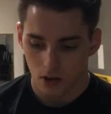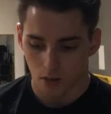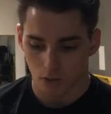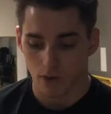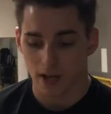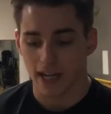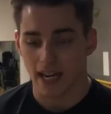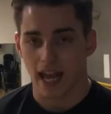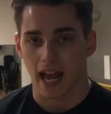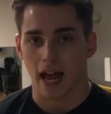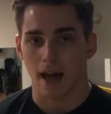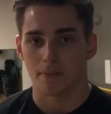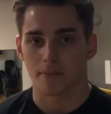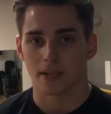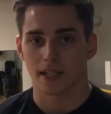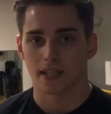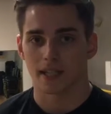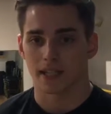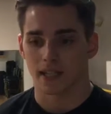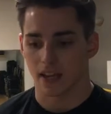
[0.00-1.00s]
when it
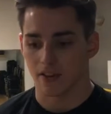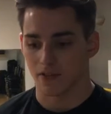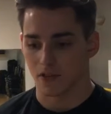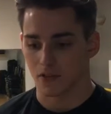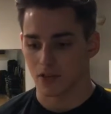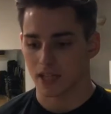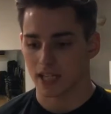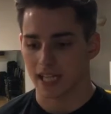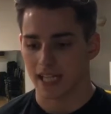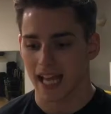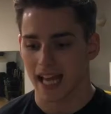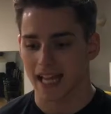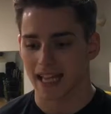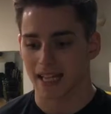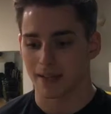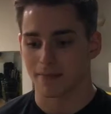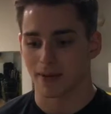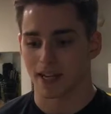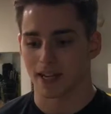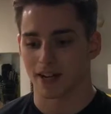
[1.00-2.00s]
happens, if you
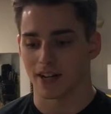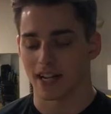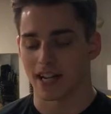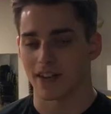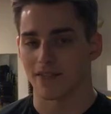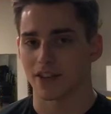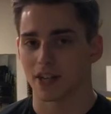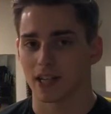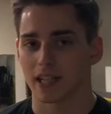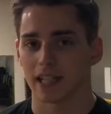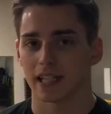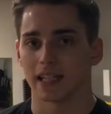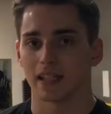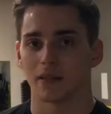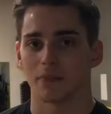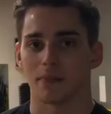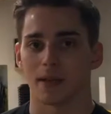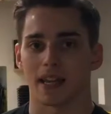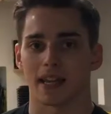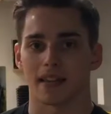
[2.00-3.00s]
slightly bend your knee, even just a
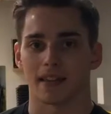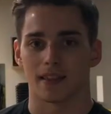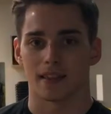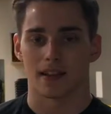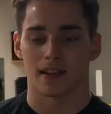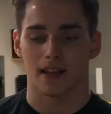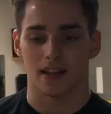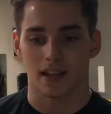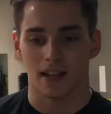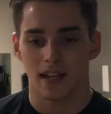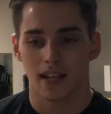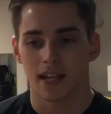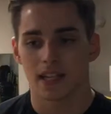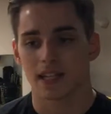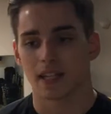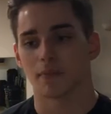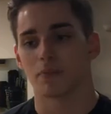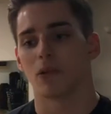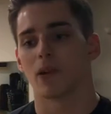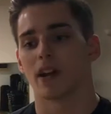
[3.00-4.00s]
little bit,
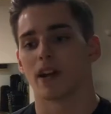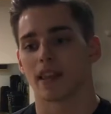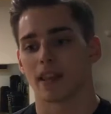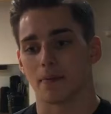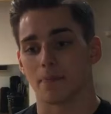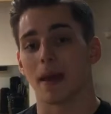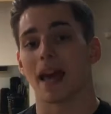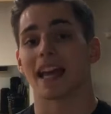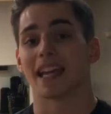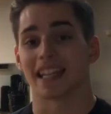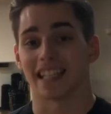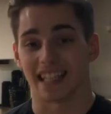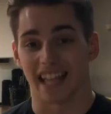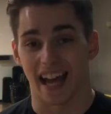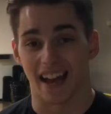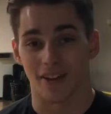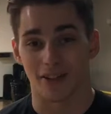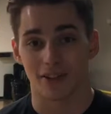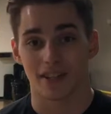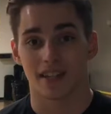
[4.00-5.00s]
to the point that pain
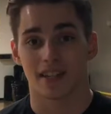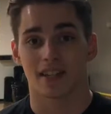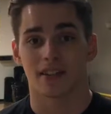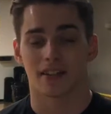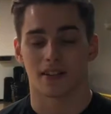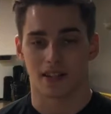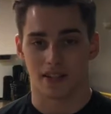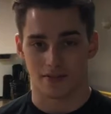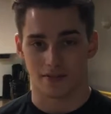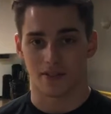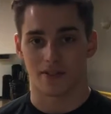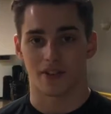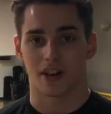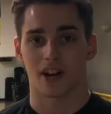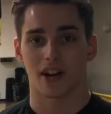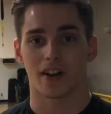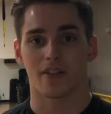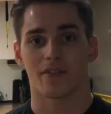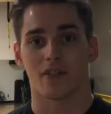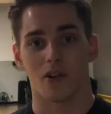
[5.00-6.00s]
allows, because we're
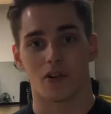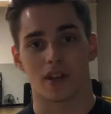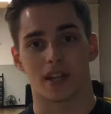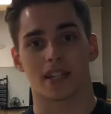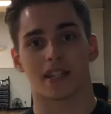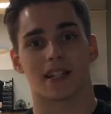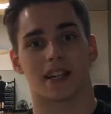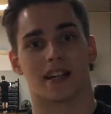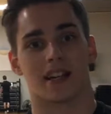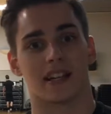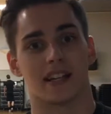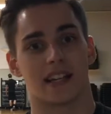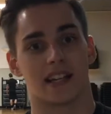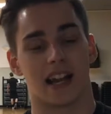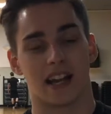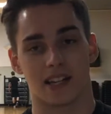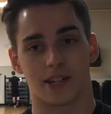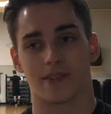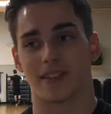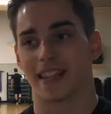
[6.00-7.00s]
very focused on
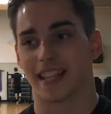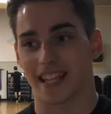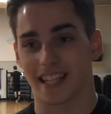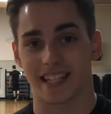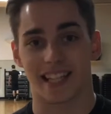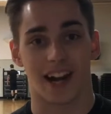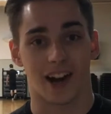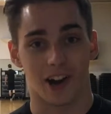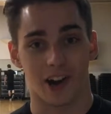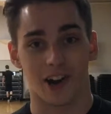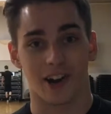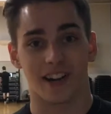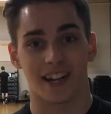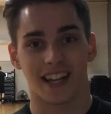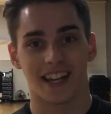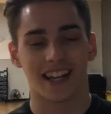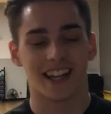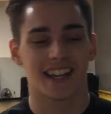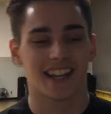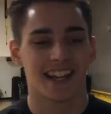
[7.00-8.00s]
not doing things that
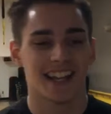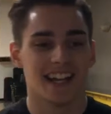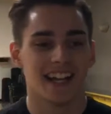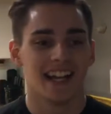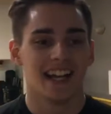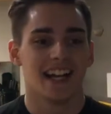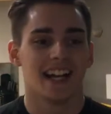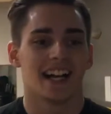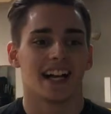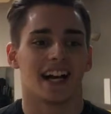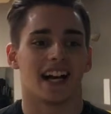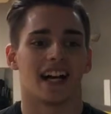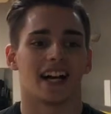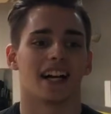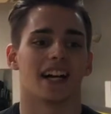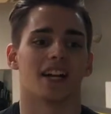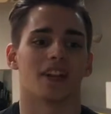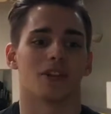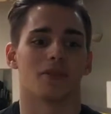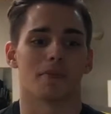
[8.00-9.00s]
hurt,
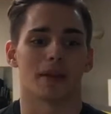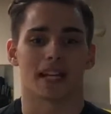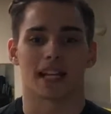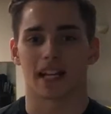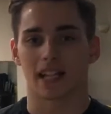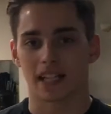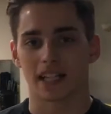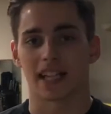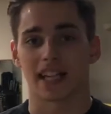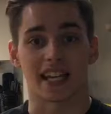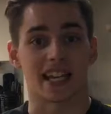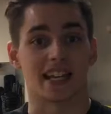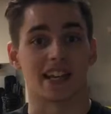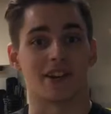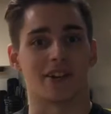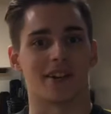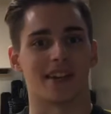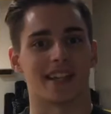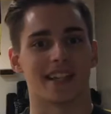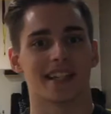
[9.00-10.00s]
it'll make a clicking
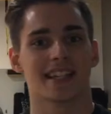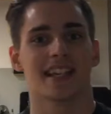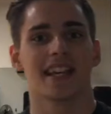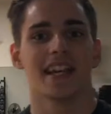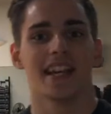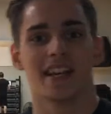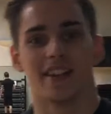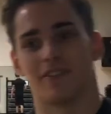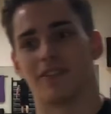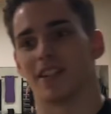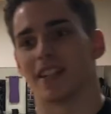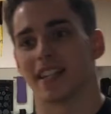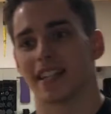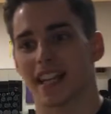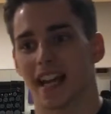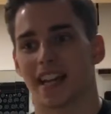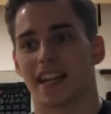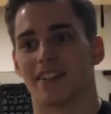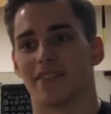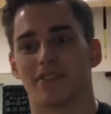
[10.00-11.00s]
noise, which is
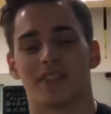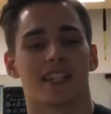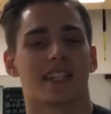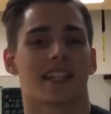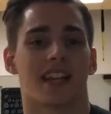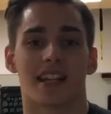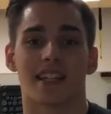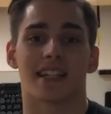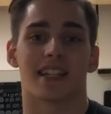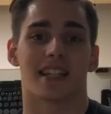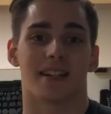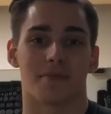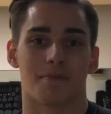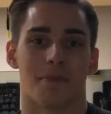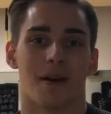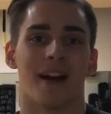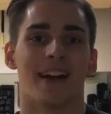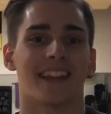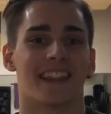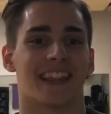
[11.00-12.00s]
kind of disgusting,
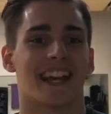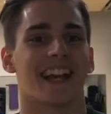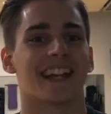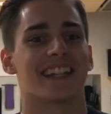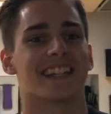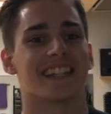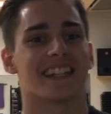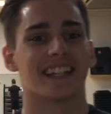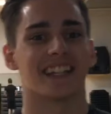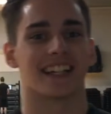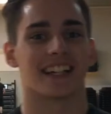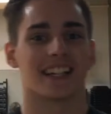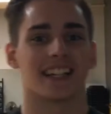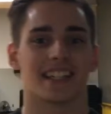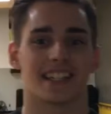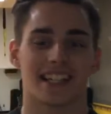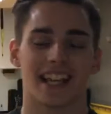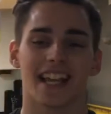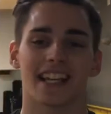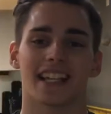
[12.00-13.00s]
but that's a
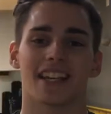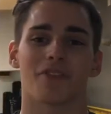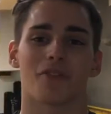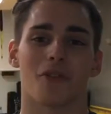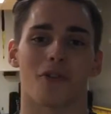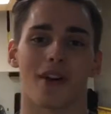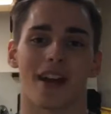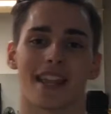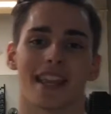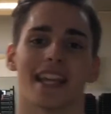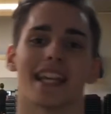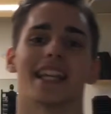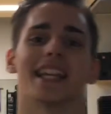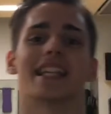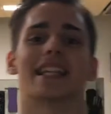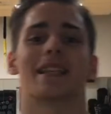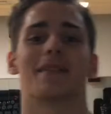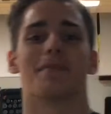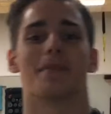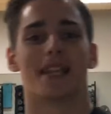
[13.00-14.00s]
dead giveaway that it
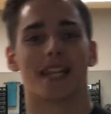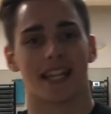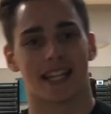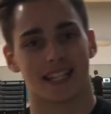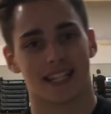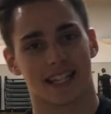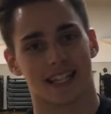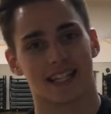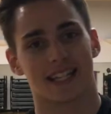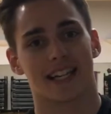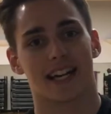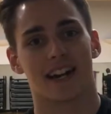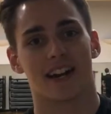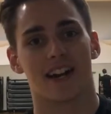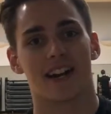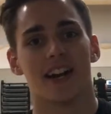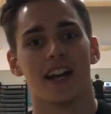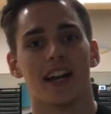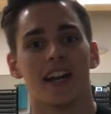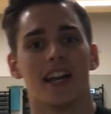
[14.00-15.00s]
is a meniscus
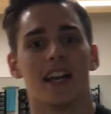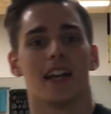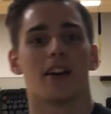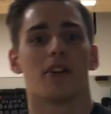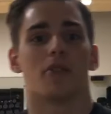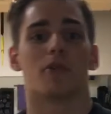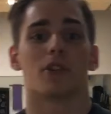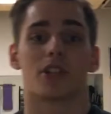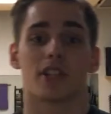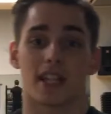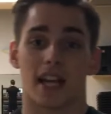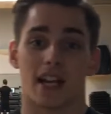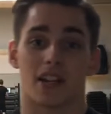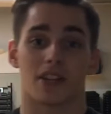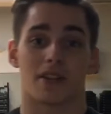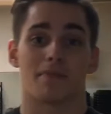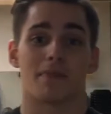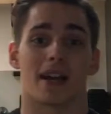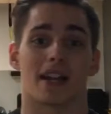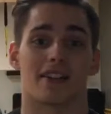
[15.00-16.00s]
tear, which is
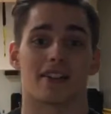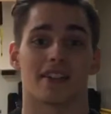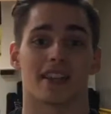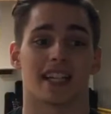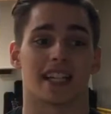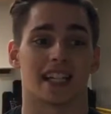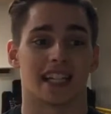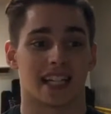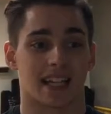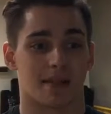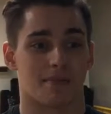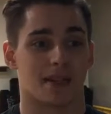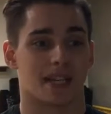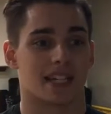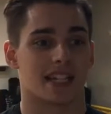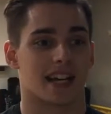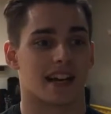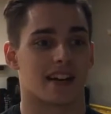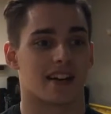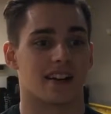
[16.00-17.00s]
actually better than a
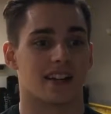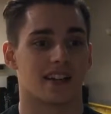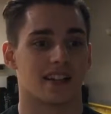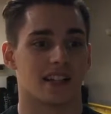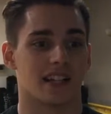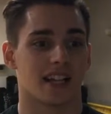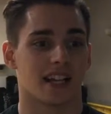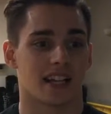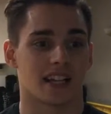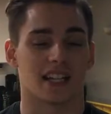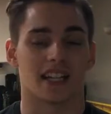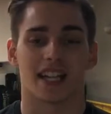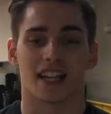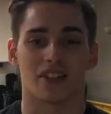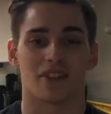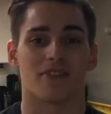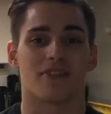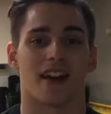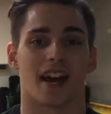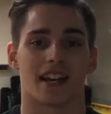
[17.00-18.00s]
ligament tear. It'll
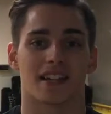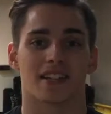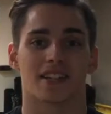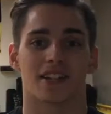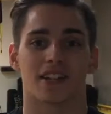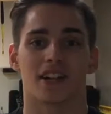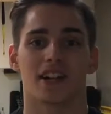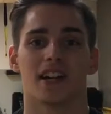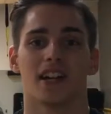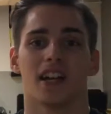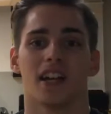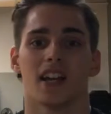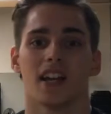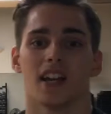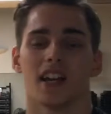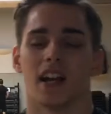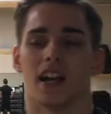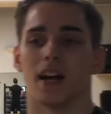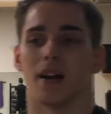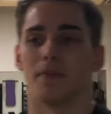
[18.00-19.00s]
heal faster,
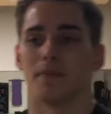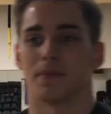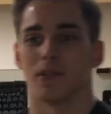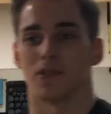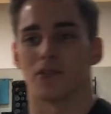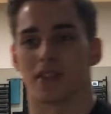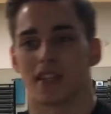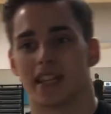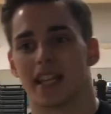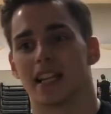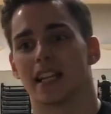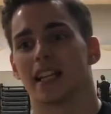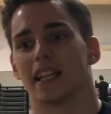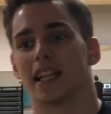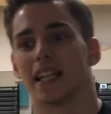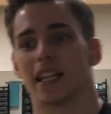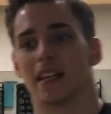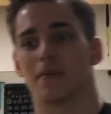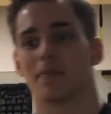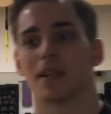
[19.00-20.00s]
usually than
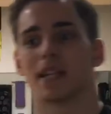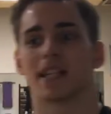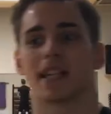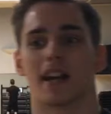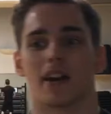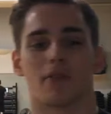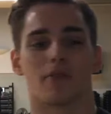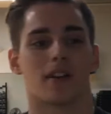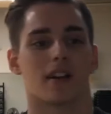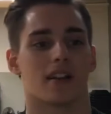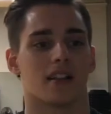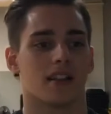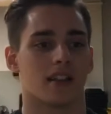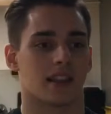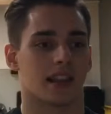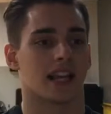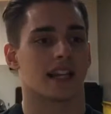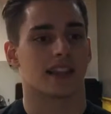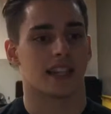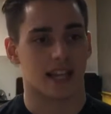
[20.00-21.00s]
a ligament tear will,
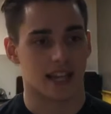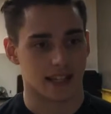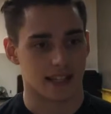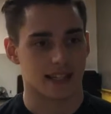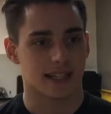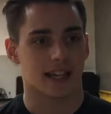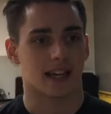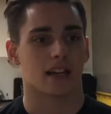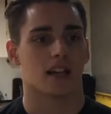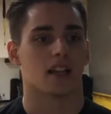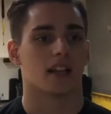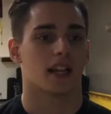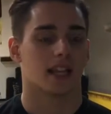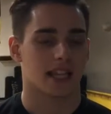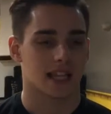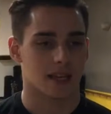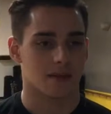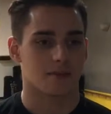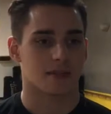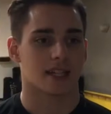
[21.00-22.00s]
like the ACL
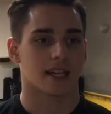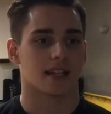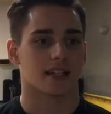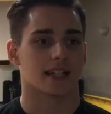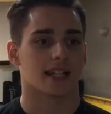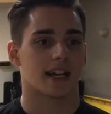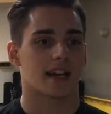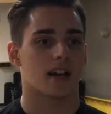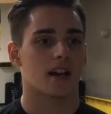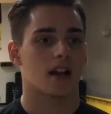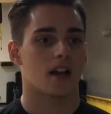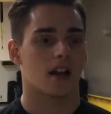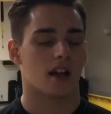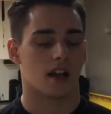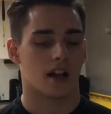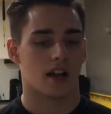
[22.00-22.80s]
and the MCL tear.